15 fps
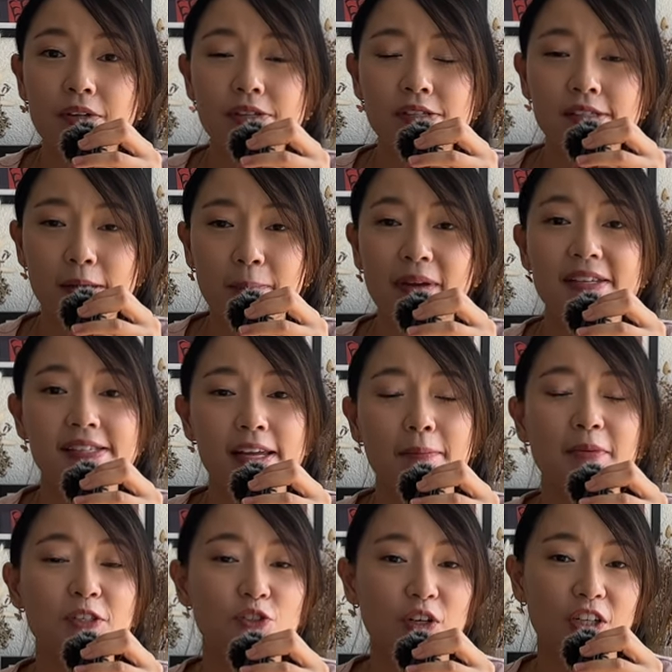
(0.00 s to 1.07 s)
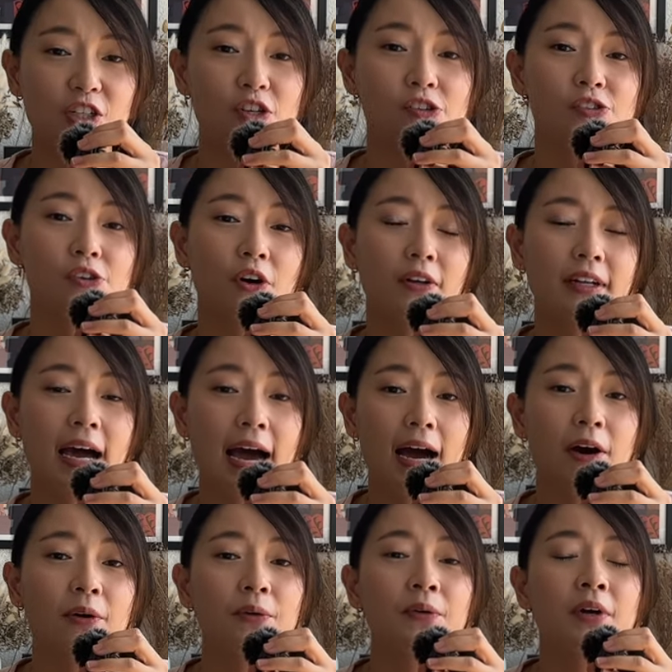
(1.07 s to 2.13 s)
step-by-step instructions on
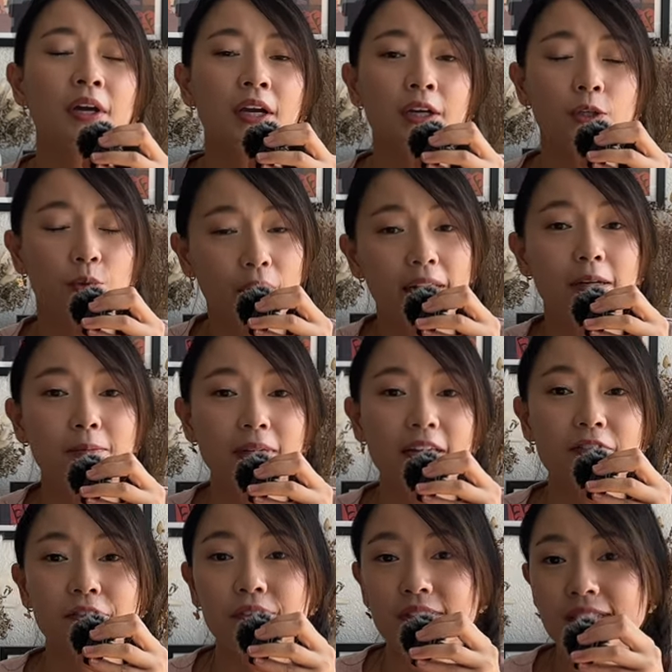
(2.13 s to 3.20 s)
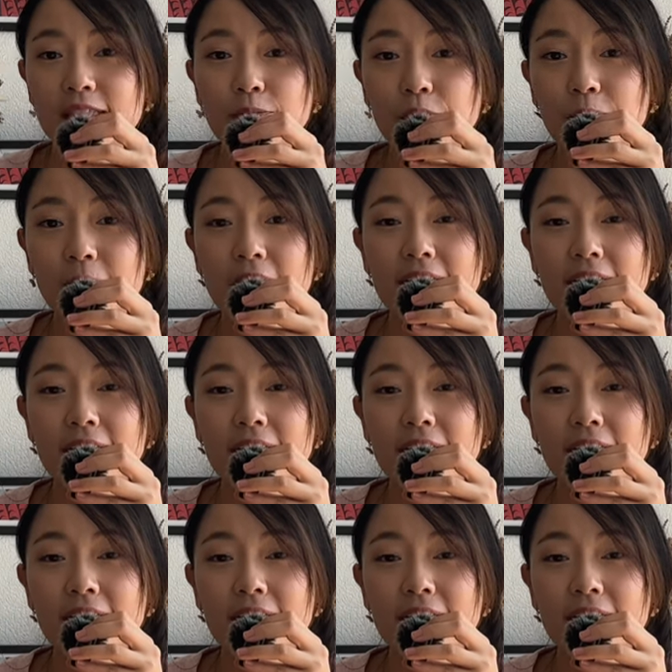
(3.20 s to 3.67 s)
how you can apply for the C permit,